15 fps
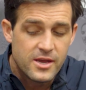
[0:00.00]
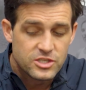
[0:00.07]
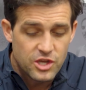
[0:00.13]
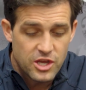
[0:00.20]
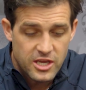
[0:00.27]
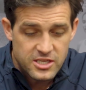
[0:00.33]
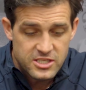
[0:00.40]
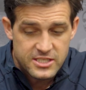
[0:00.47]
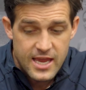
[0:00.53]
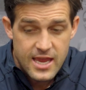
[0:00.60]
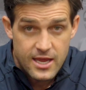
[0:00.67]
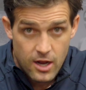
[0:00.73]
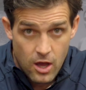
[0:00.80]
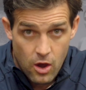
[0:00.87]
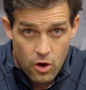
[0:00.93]
So you can
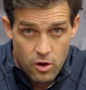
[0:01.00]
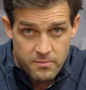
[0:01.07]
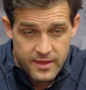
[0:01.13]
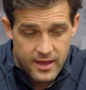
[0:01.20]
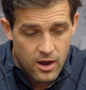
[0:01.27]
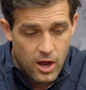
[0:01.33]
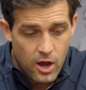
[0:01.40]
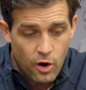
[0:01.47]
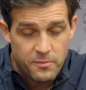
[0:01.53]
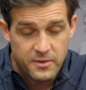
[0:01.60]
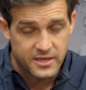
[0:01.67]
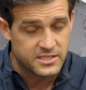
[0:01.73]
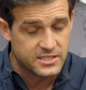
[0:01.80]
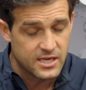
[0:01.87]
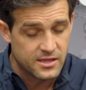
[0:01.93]
see at home there, I hope
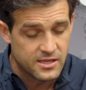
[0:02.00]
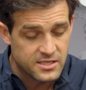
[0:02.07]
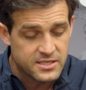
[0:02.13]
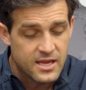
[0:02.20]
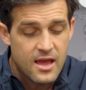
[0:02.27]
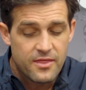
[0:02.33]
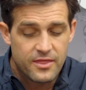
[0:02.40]
you can see this,